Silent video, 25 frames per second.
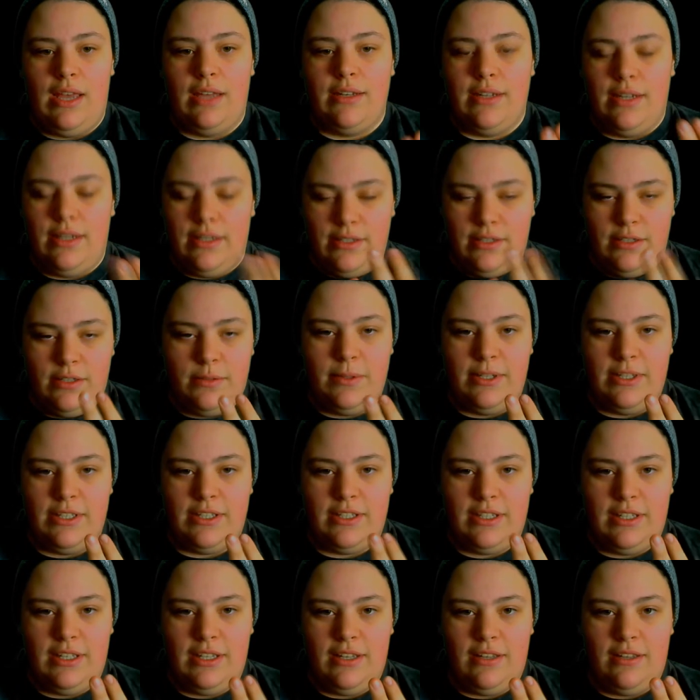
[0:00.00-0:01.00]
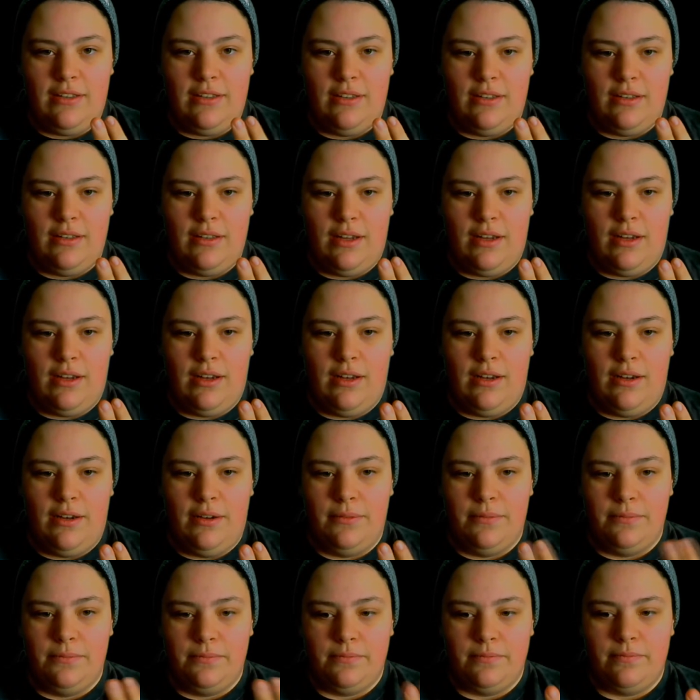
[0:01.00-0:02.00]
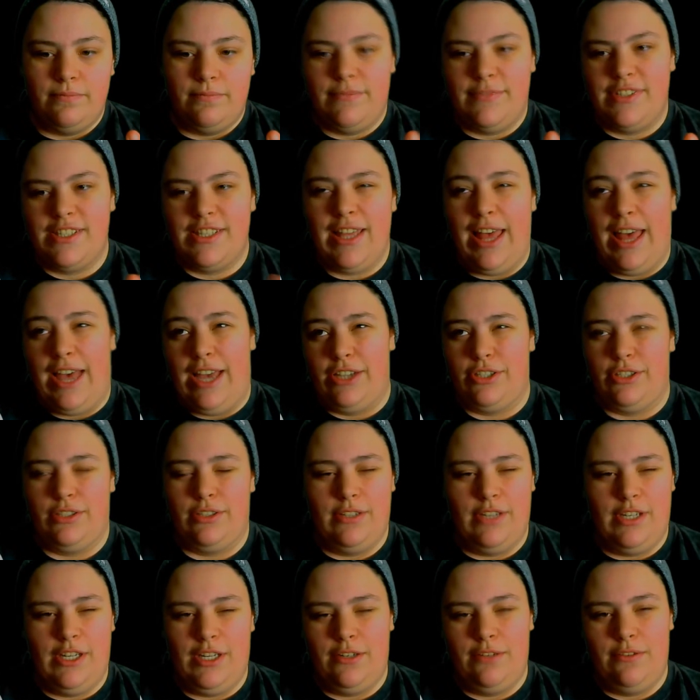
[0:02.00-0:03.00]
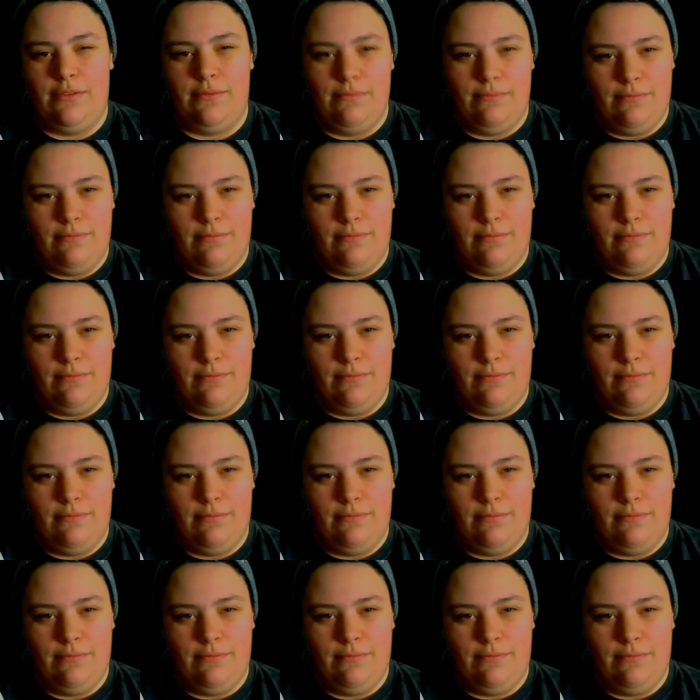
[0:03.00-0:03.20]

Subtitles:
intimacy / need